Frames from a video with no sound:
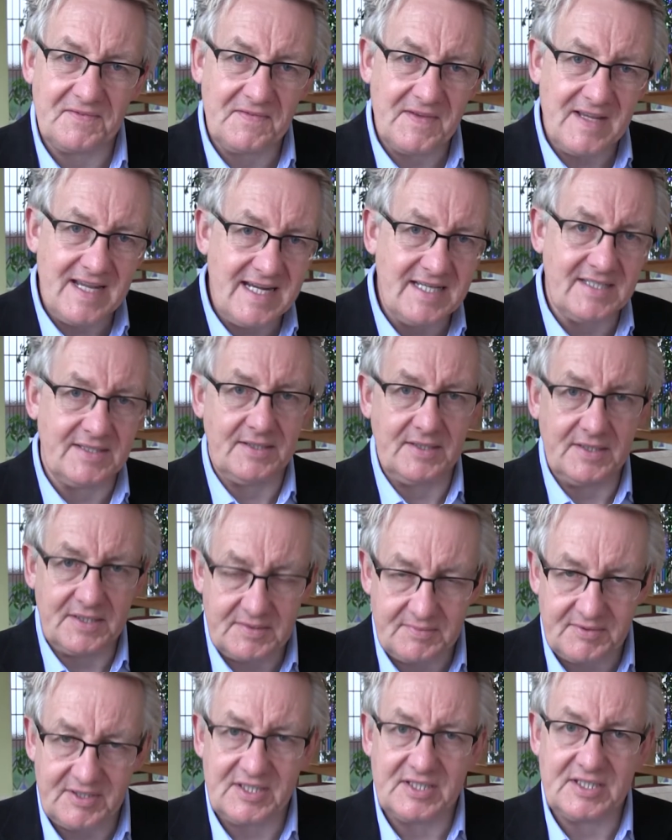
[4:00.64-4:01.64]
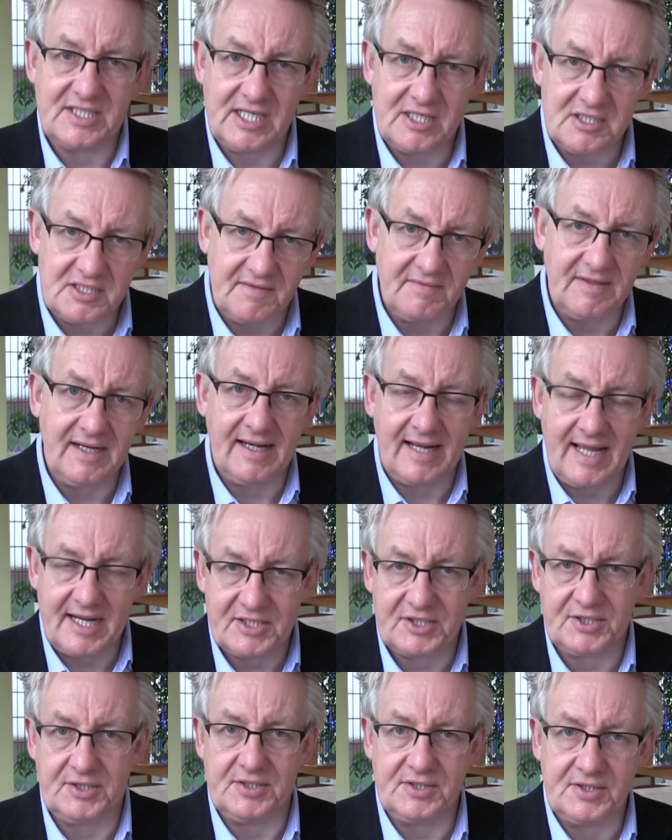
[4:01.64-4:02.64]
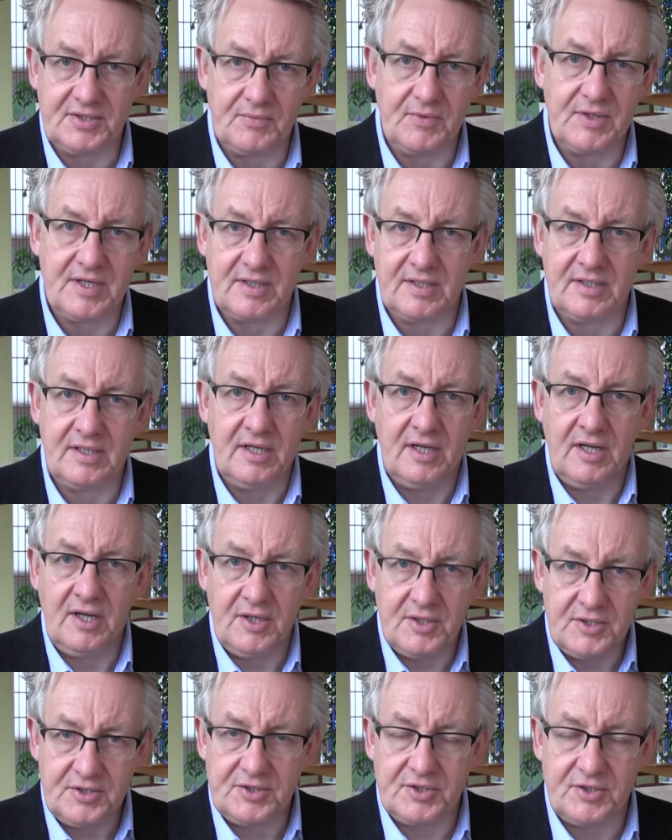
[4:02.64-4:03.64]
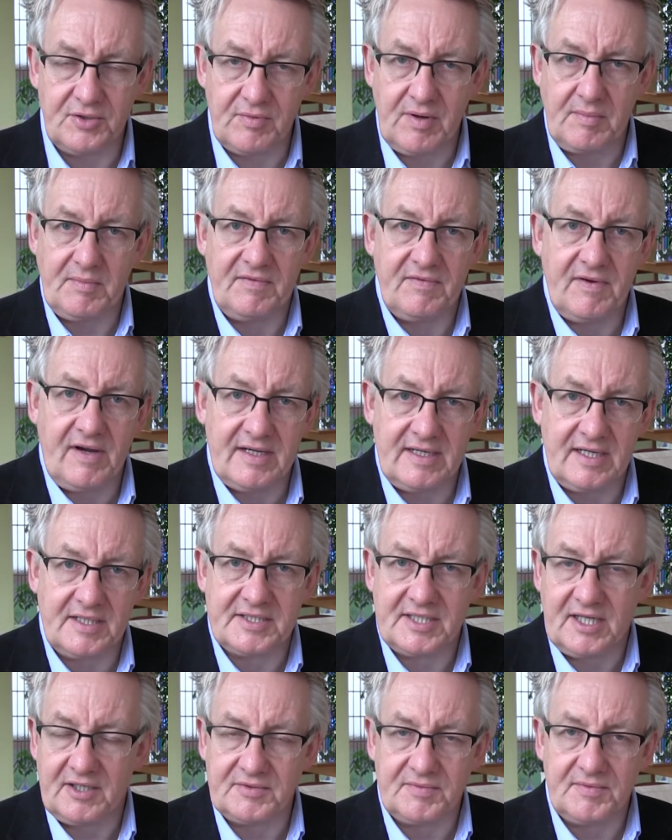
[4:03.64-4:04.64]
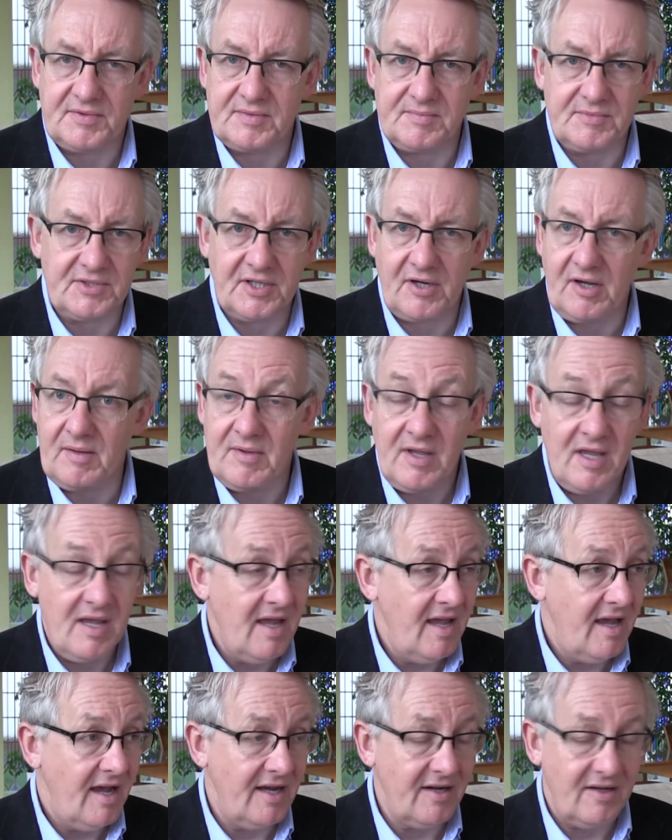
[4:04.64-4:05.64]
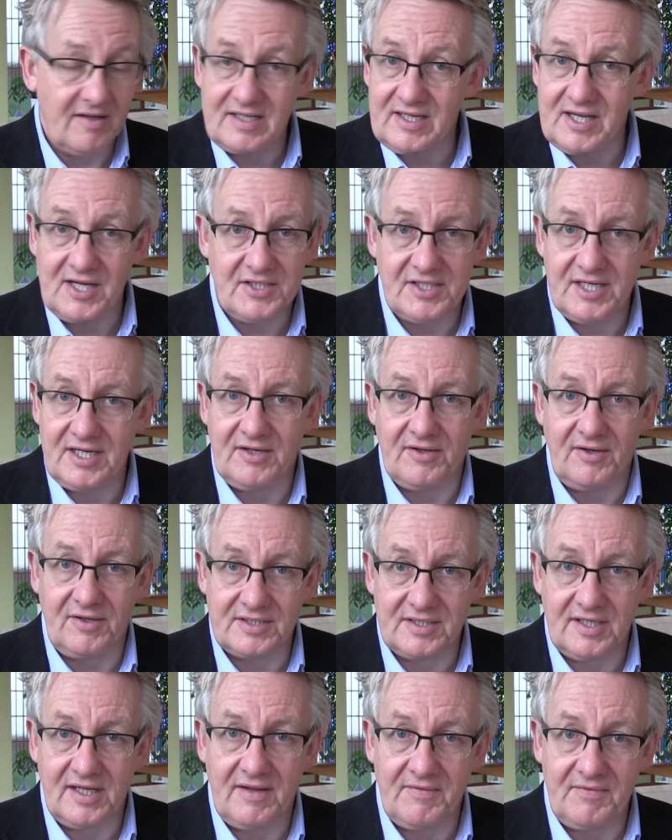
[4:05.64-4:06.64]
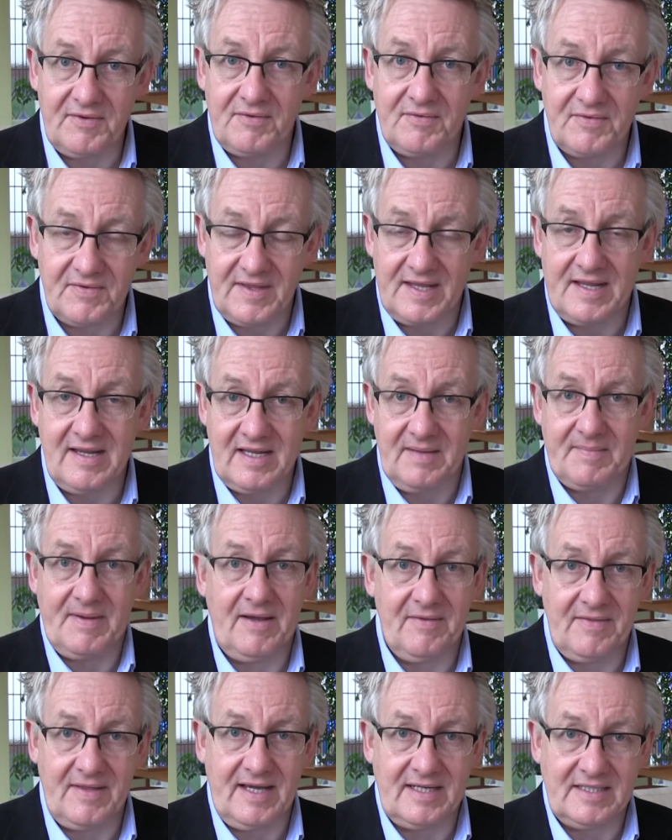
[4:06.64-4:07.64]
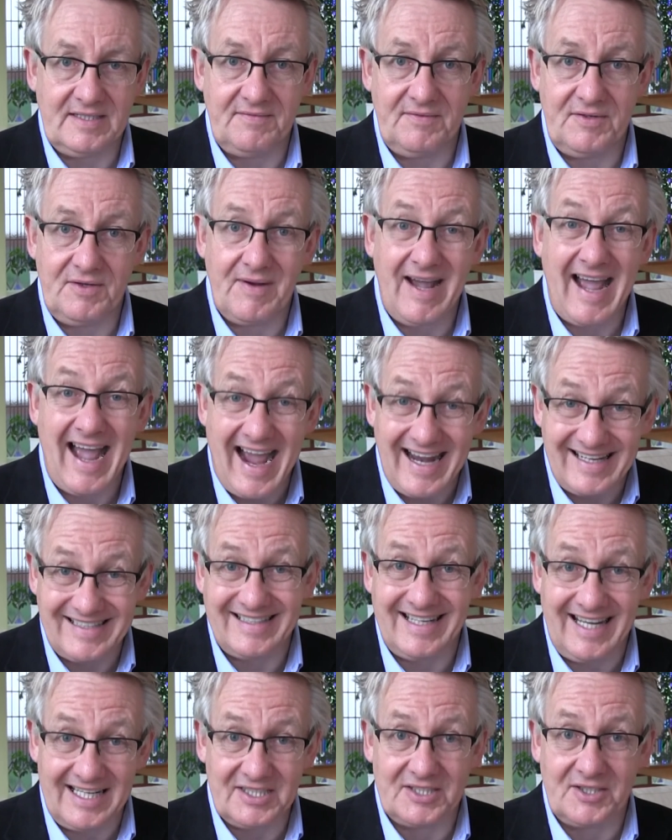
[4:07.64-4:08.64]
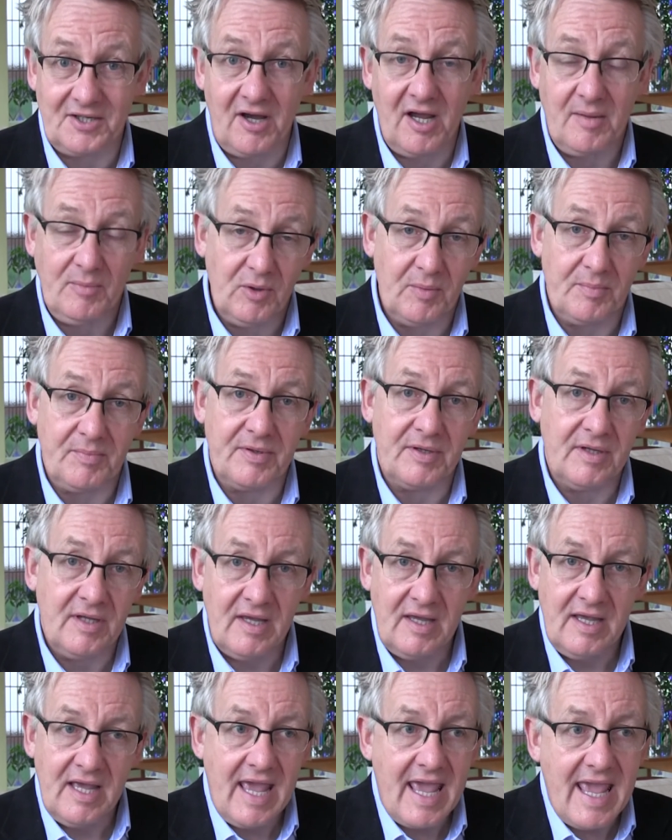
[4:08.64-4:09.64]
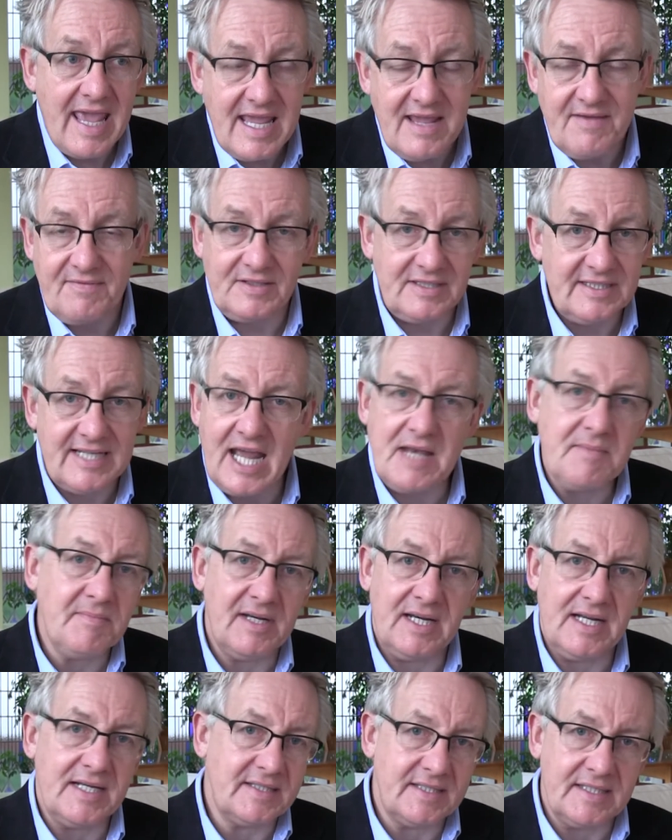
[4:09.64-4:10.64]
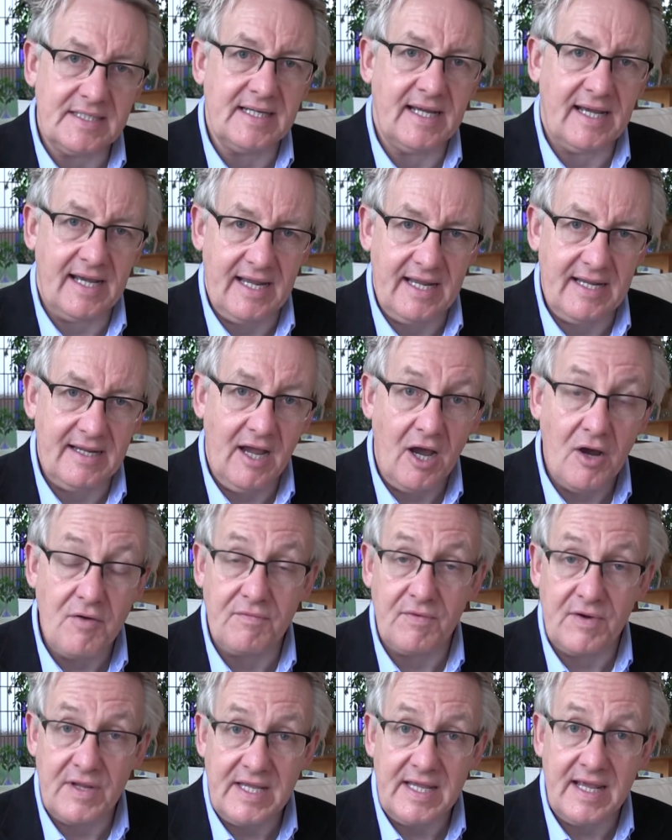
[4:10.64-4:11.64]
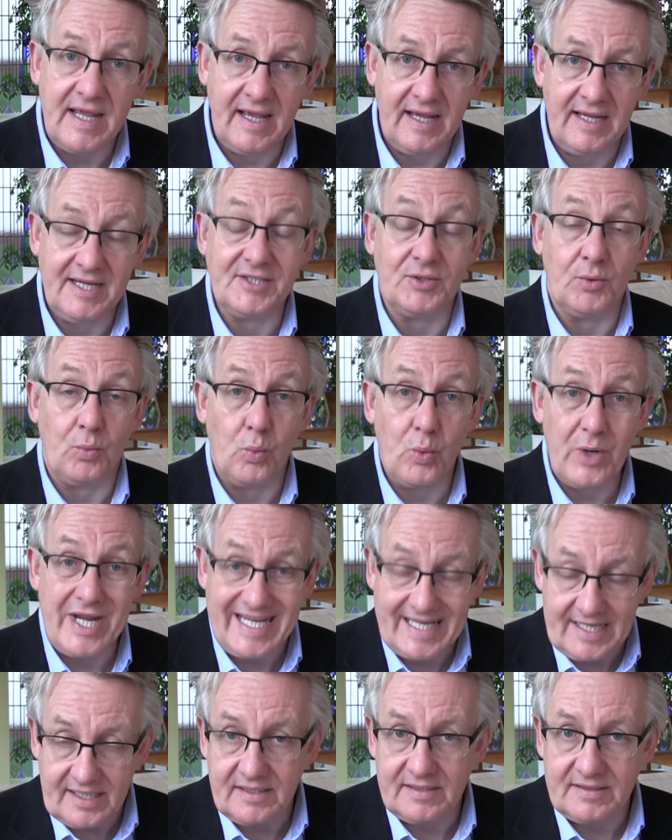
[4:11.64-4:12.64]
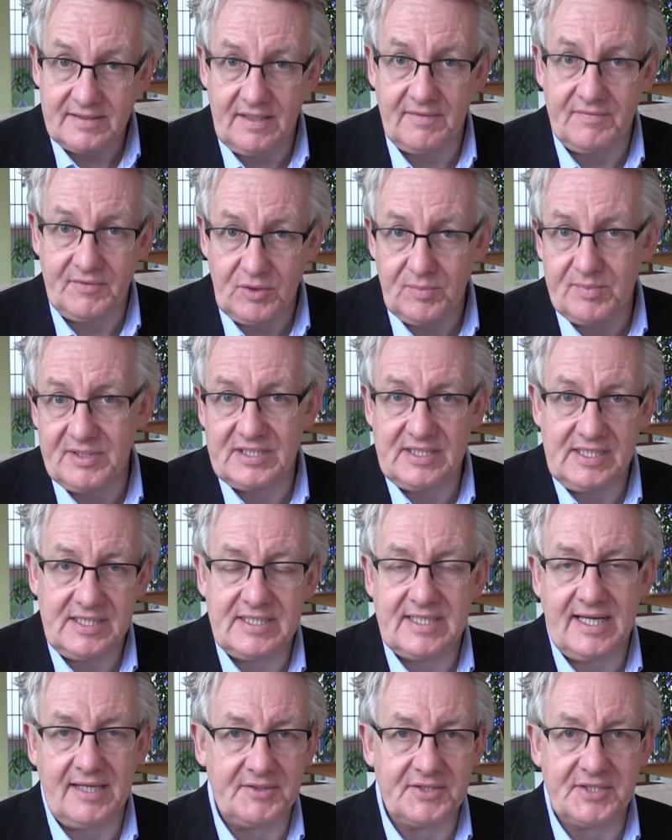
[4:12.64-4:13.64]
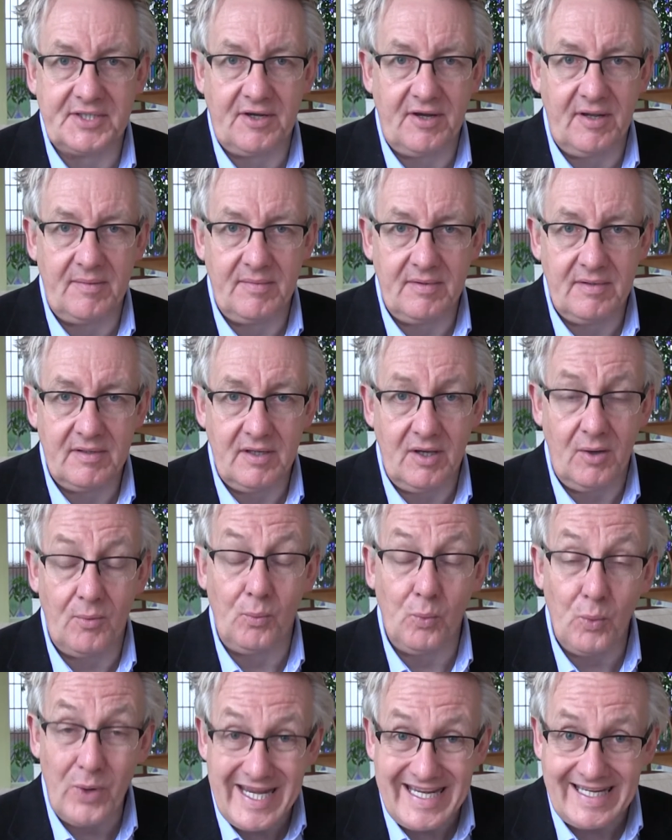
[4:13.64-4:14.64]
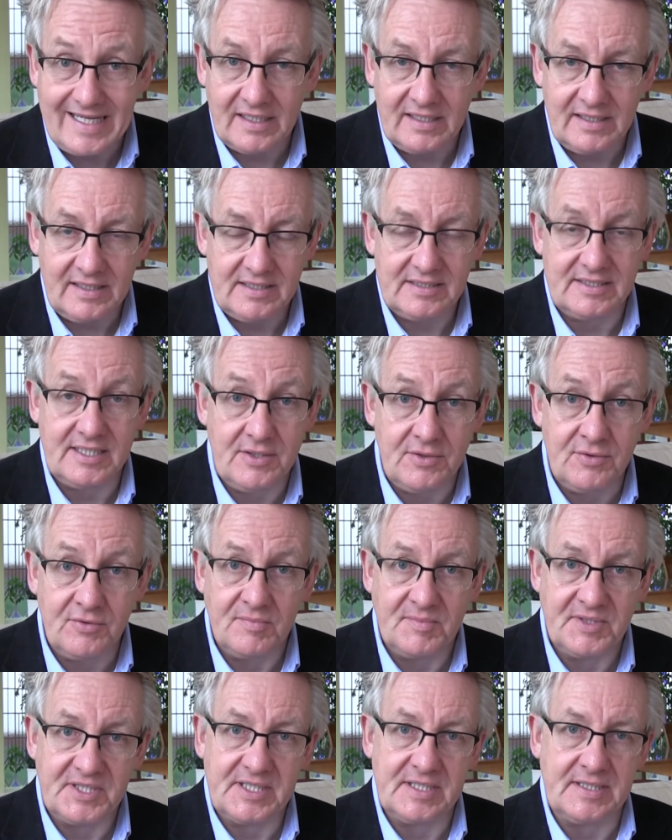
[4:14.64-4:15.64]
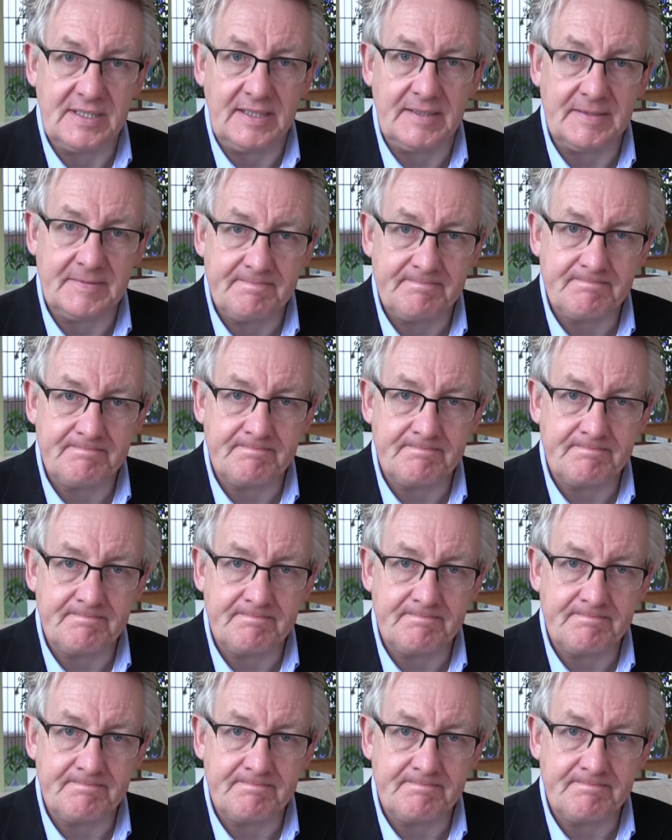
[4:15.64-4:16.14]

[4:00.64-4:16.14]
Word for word: feeds us with a series of little actions that we can do when we find ourselves with some time. And I kid you not, if you think about that, if you add that time up, even 10 minutes a day over a year is a week of new business sales time. A week. It's enormous, isn't it?